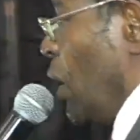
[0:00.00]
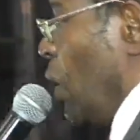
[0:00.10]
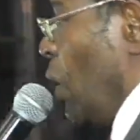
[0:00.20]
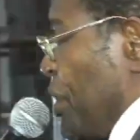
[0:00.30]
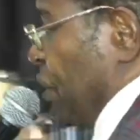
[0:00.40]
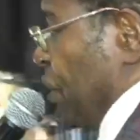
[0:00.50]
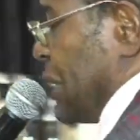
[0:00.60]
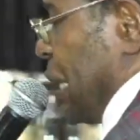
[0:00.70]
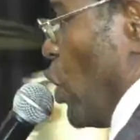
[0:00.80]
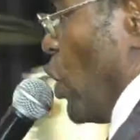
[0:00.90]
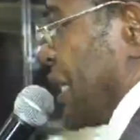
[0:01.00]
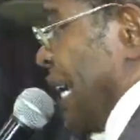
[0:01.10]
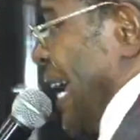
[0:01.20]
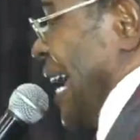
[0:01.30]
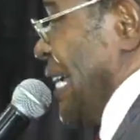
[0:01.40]
we see someone's
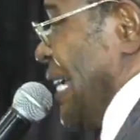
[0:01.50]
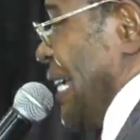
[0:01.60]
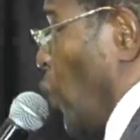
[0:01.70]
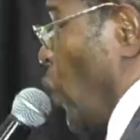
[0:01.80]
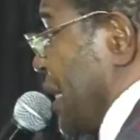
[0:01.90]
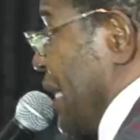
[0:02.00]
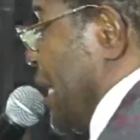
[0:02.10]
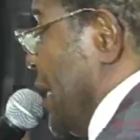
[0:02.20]
hand was here